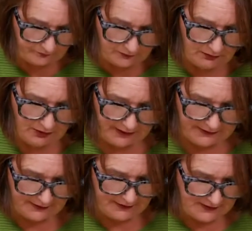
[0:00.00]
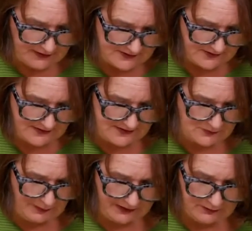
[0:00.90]
Okay, so this is
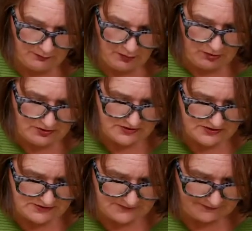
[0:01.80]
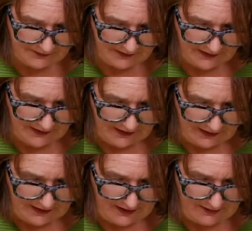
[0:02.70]
sphagnum moss.
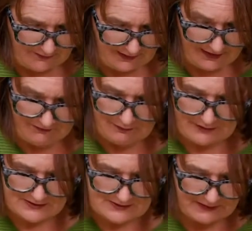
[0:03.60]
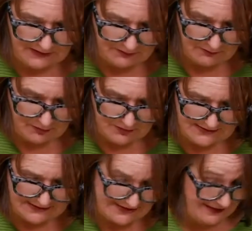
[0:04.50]
I love a bit of sphagnum moss
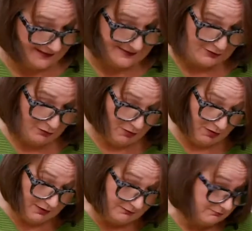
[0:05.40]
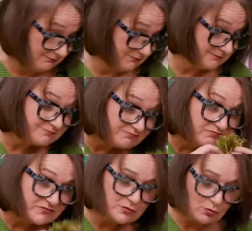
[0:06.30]
actually. I don't know why.
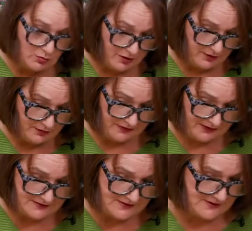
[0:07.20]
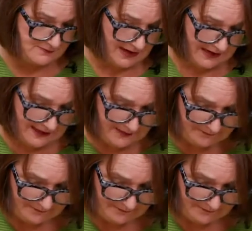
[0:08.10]
All earthy and smelly,